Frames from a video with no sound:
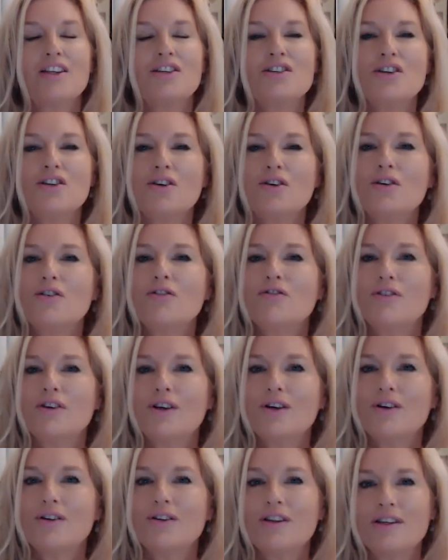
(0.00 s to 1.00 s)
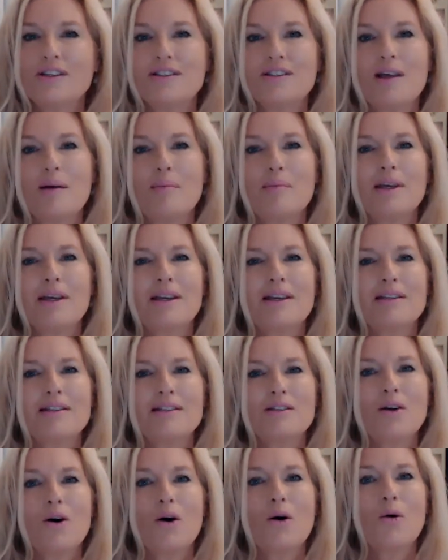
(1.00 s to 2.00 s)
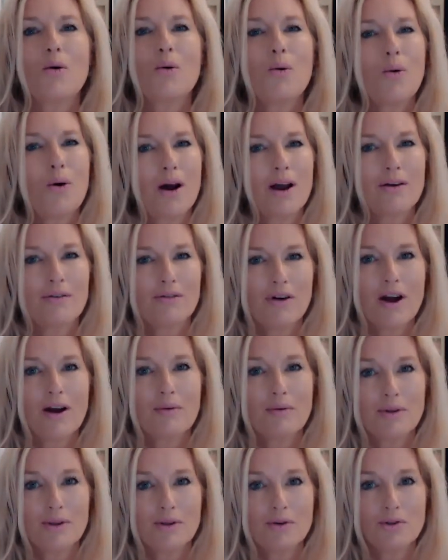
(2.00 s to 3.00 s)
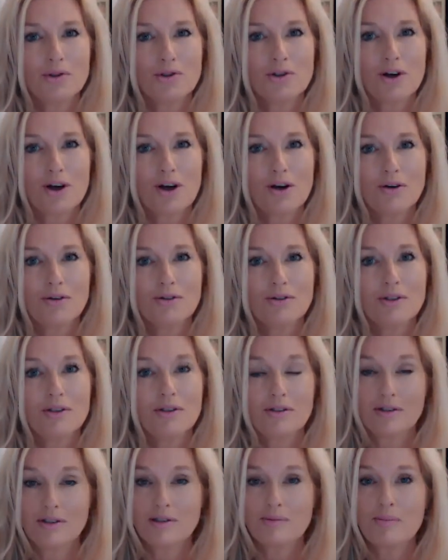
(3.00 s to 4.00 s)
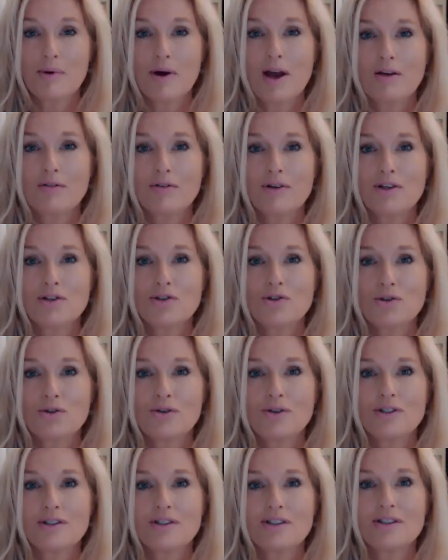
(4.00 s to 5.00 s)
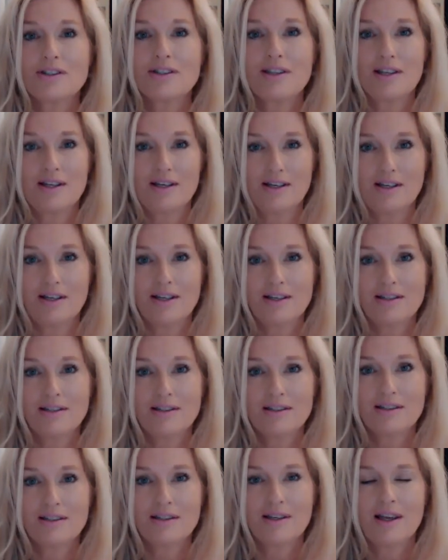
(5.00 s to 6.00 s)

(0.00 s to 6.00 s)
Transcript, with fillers: Do you feel that something is not quite right with your child, despite reassurances that it is?